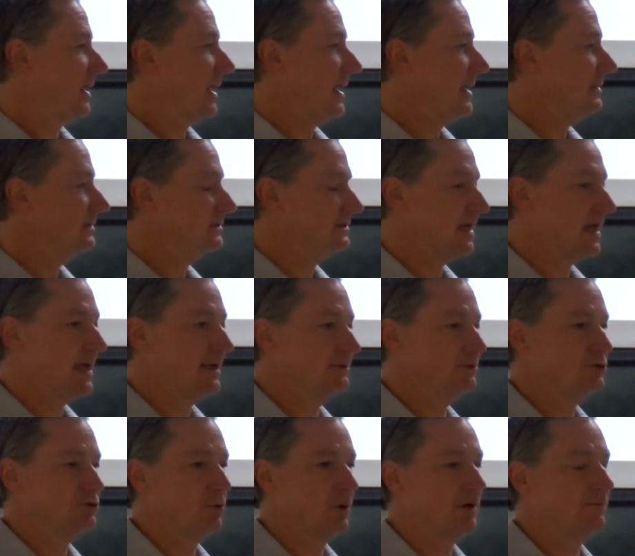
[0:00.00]
8,
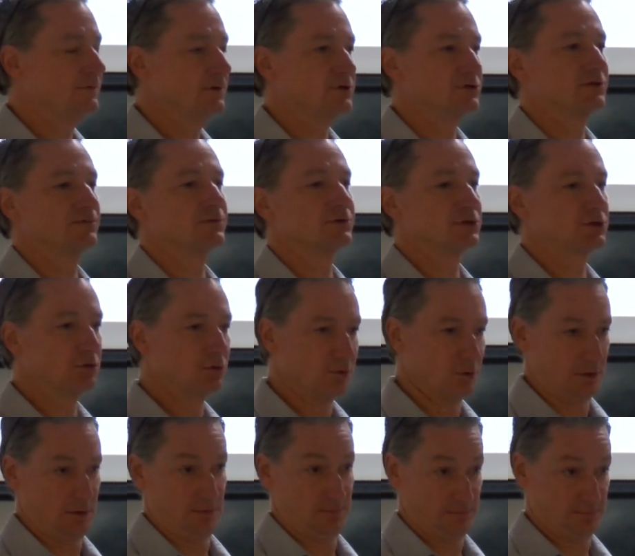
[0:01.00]
10, 12 years of
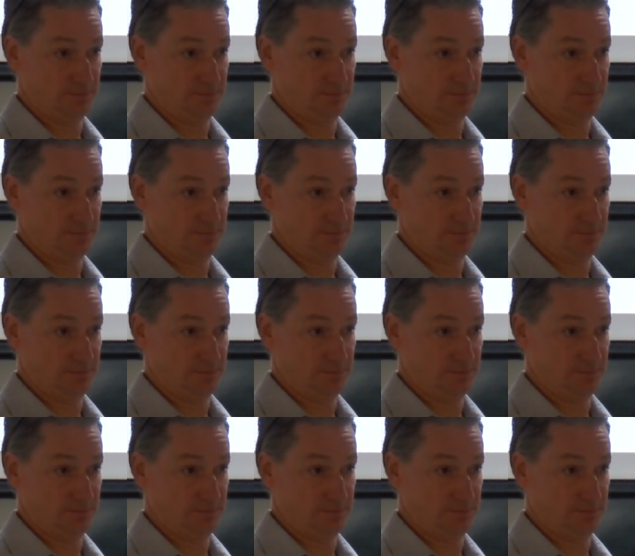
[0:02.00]
school.